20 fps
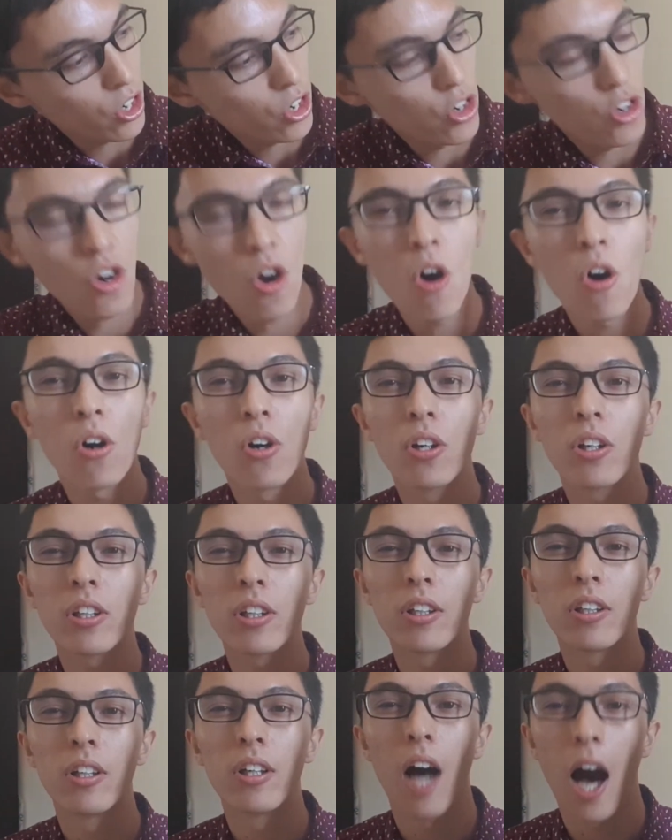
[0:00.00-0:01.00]
knock
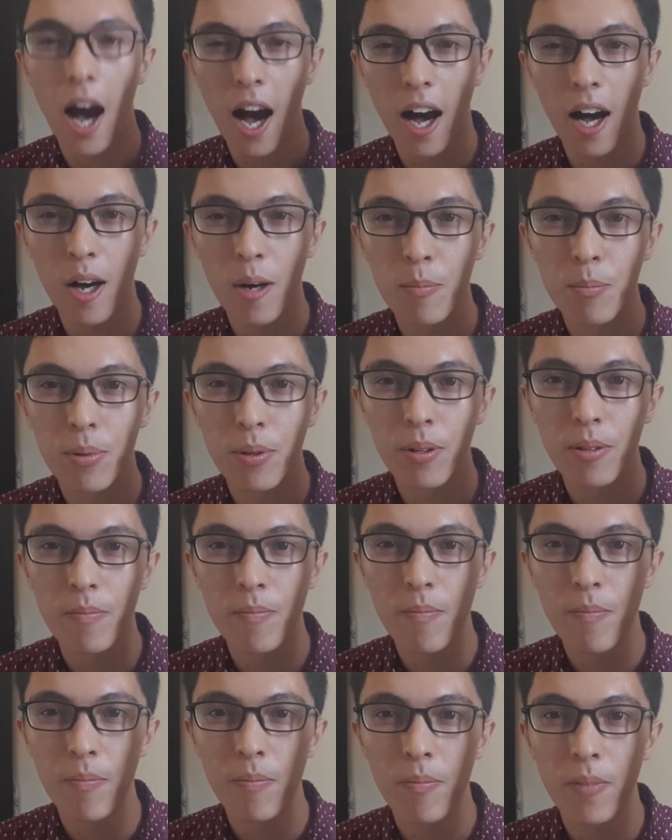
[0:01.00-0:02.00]
up?
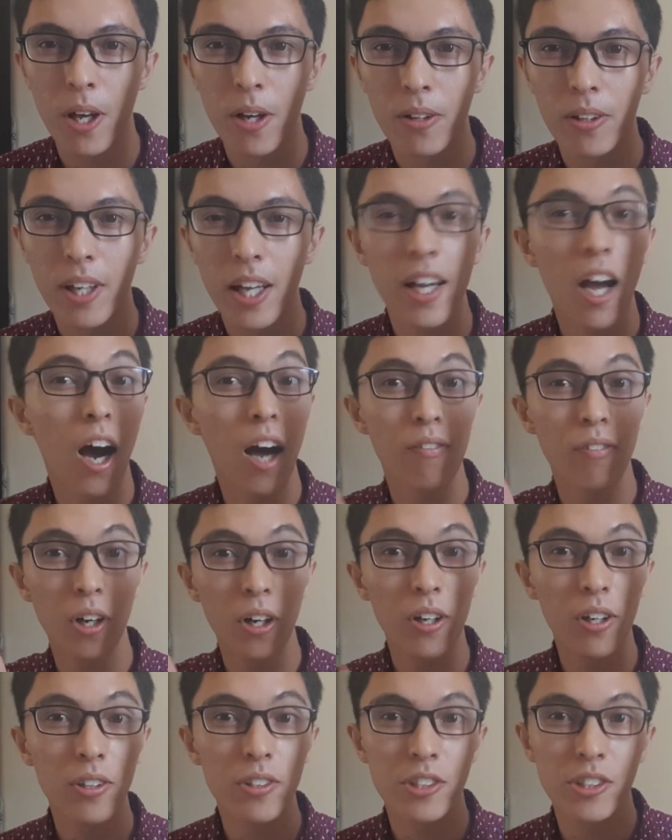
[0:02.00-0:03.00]
Okay, I've
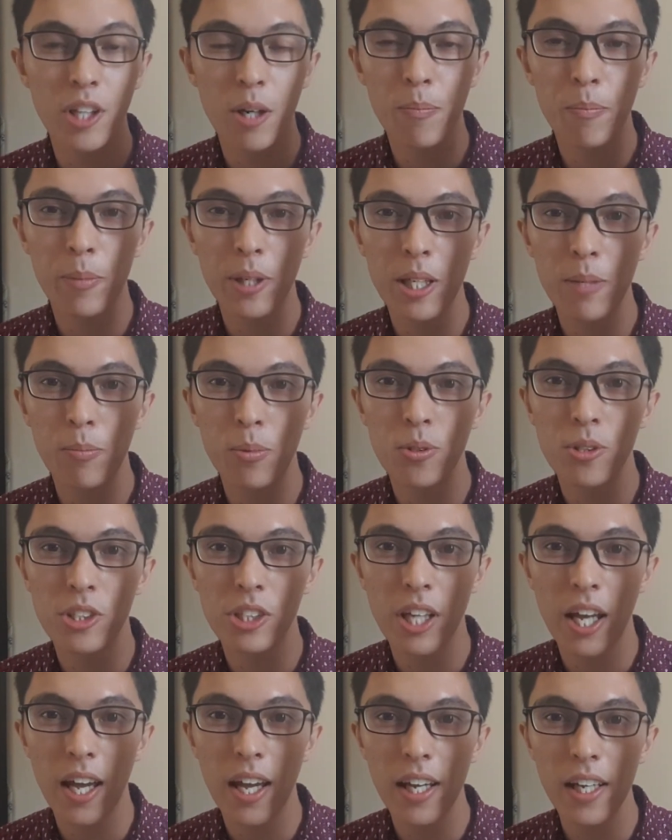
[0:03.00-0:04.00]
heard some people
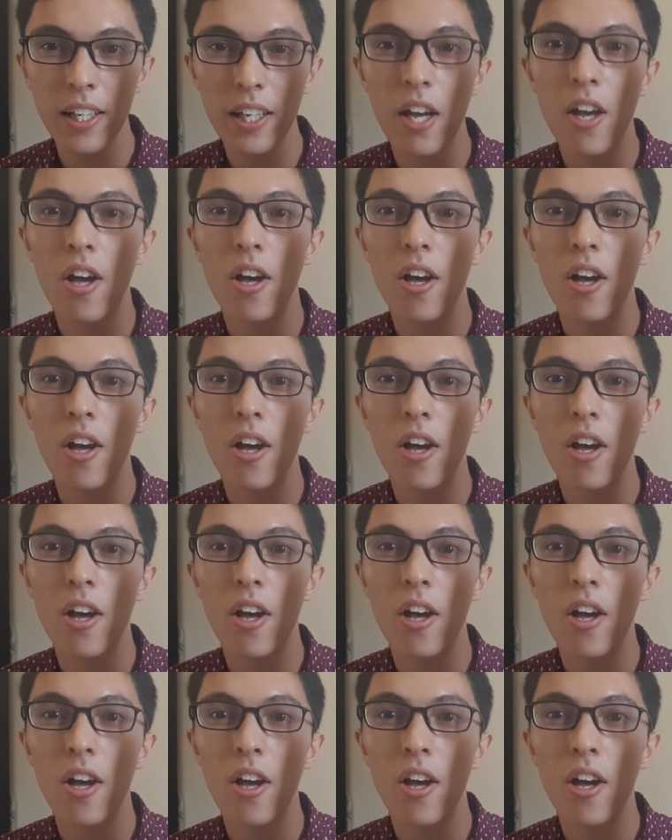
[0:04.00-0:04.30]
say